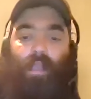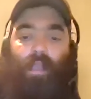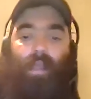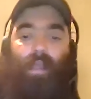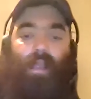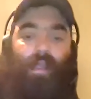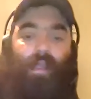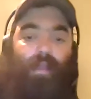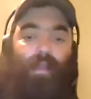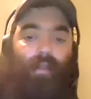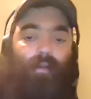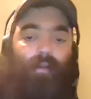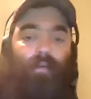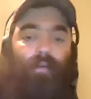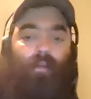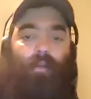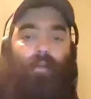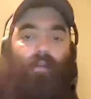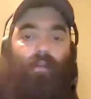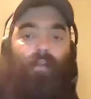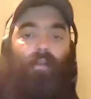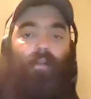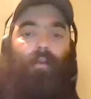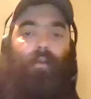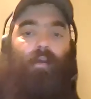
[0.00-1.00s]
And
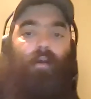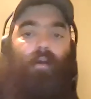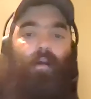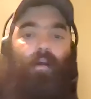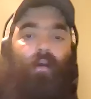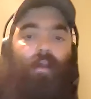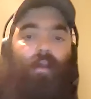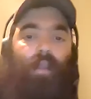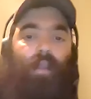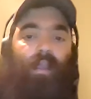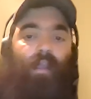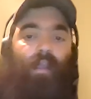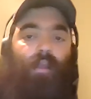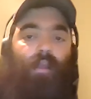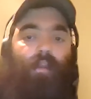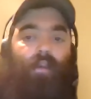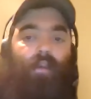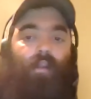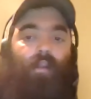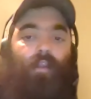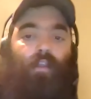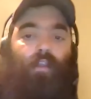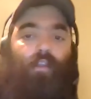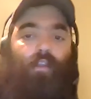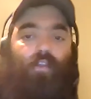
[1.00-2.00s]
uh,
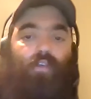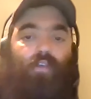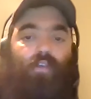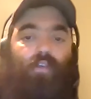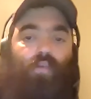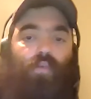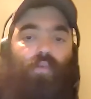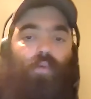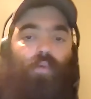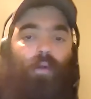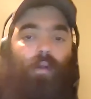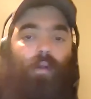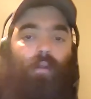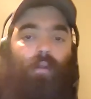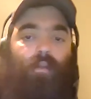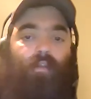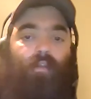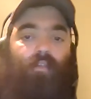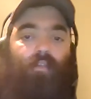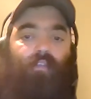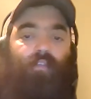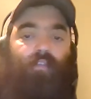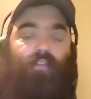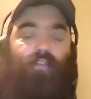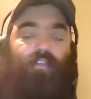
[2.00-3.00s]
in you
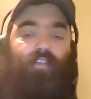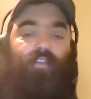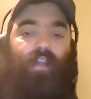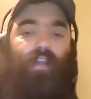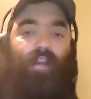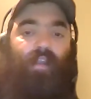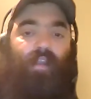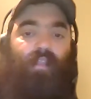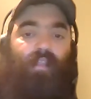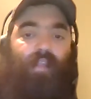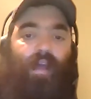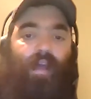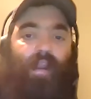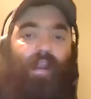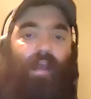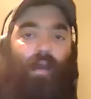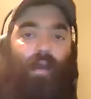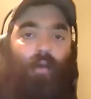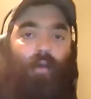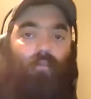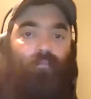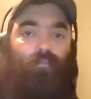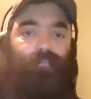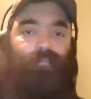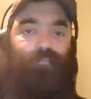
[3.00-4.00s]
sending that
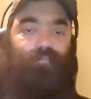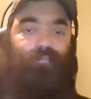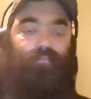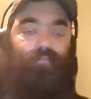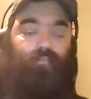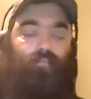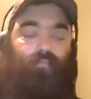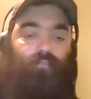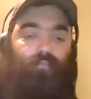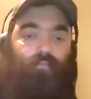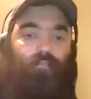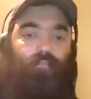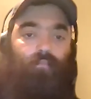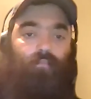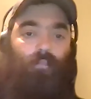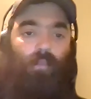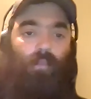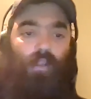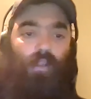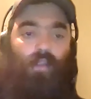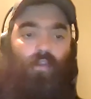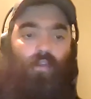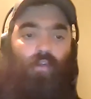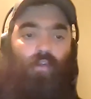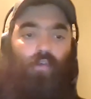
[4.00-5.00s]
out,
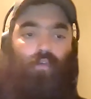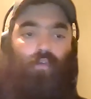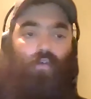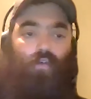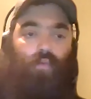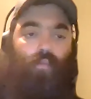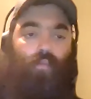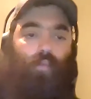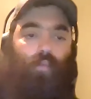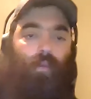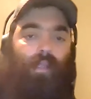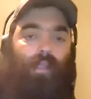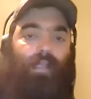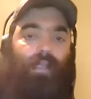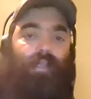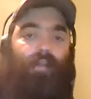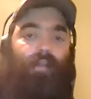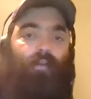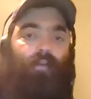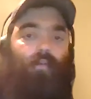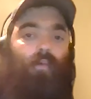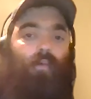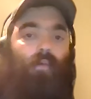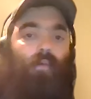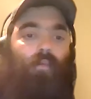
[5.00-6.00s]
you could
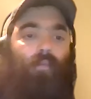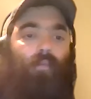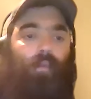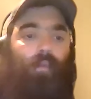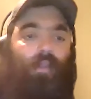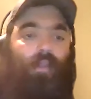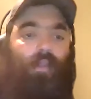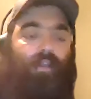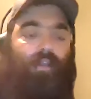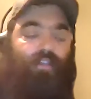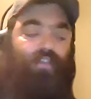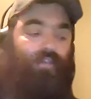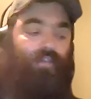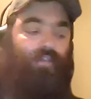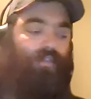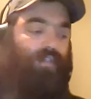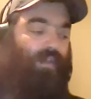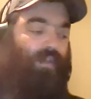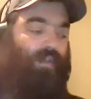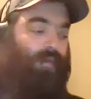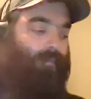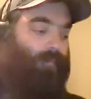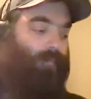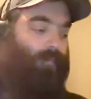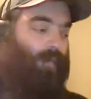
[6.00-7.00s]
rekindle a
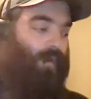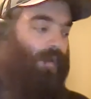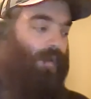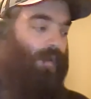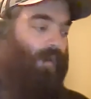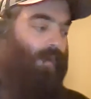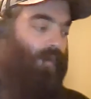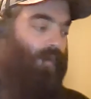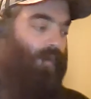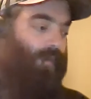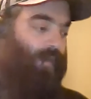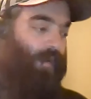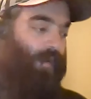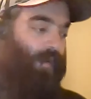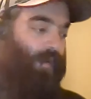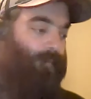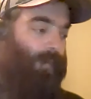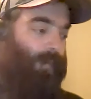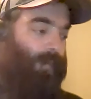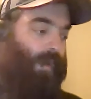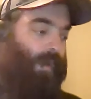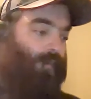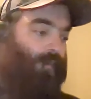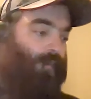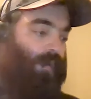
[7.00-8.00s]
relationship uh, that
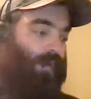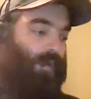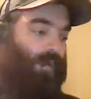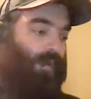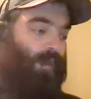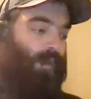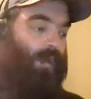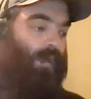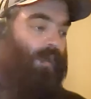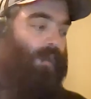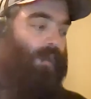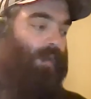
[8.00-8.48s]
maybe